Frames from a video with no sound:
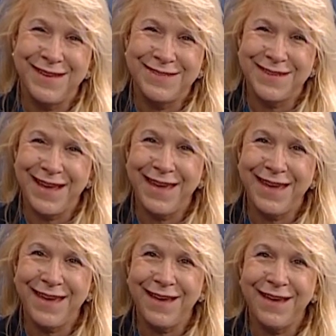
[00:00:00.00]

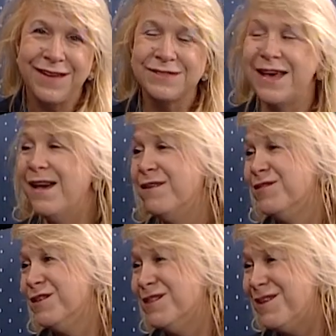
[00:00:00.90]
Today, I have
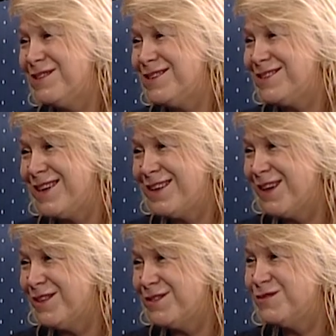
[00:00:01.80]
the lovely
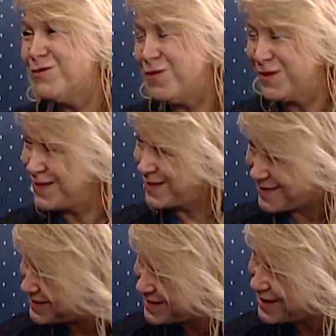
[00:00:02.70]
Daniela
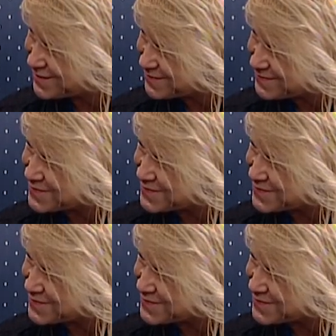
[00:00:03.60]
Hortencio,